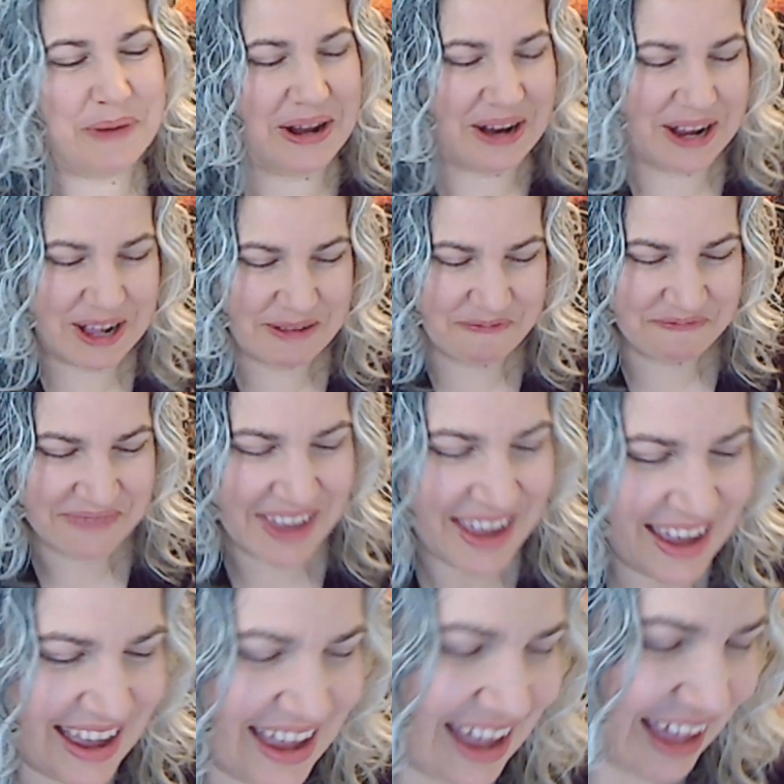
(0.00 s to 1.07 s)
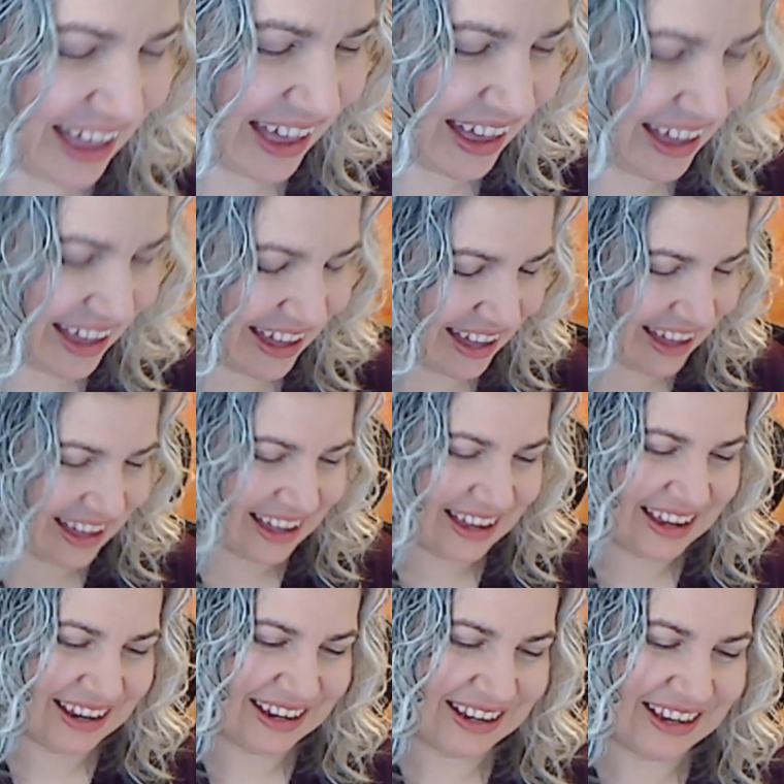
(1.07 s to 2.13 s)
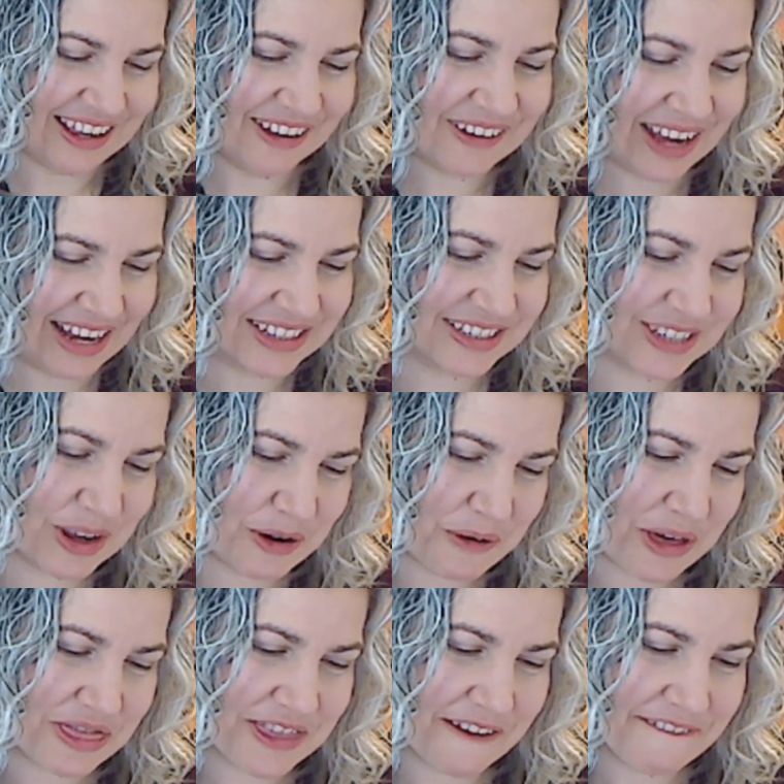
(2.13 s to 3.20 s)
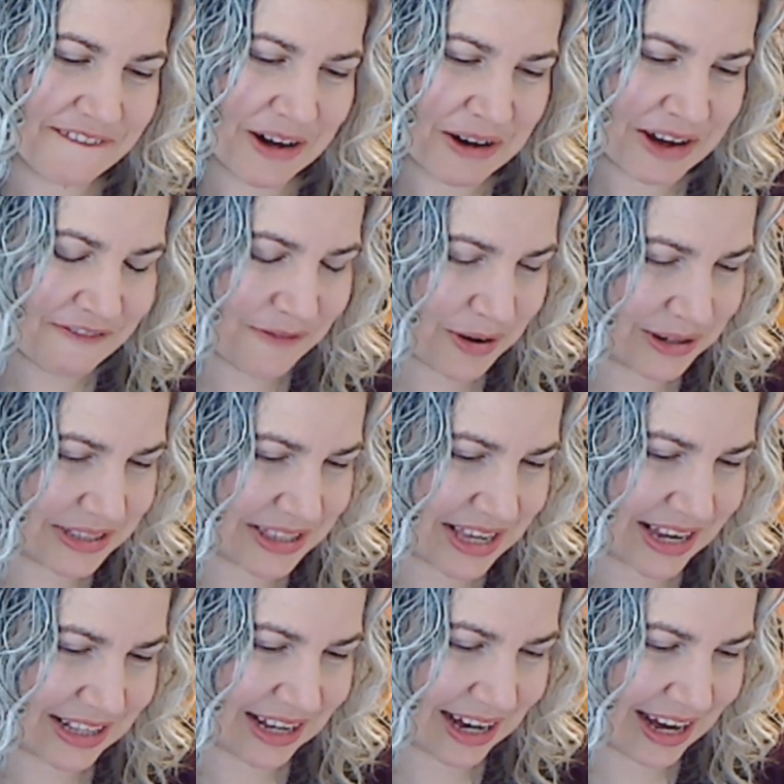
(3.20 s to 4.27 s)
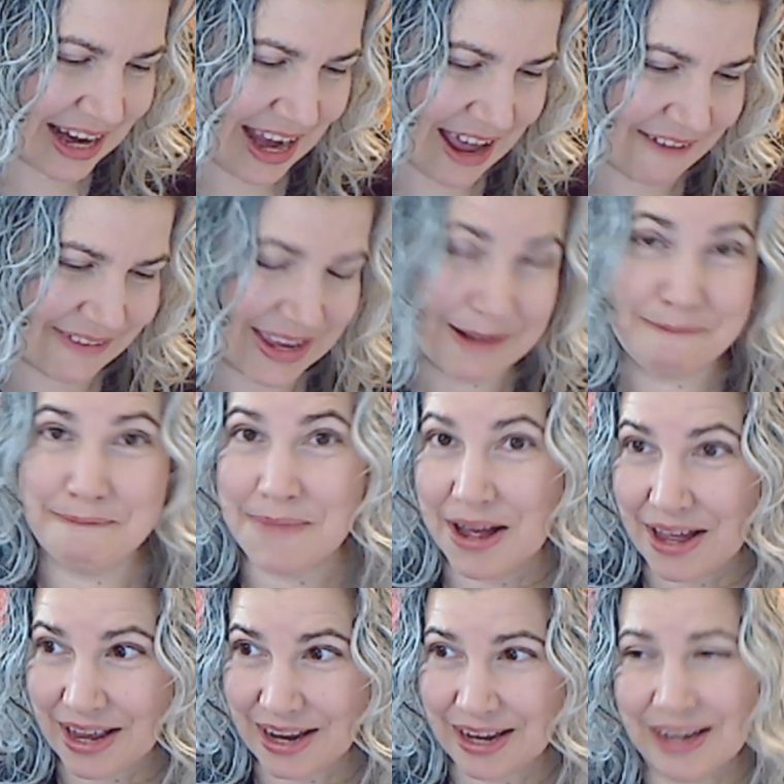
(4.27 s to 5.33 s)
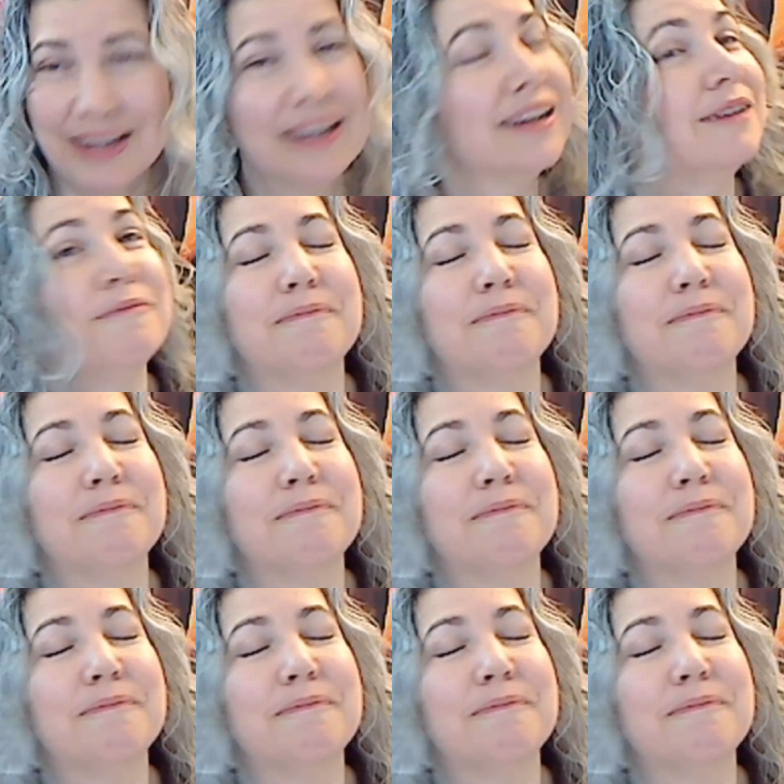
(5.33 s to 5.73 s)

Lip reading: But okay, so the very first thing that I have in my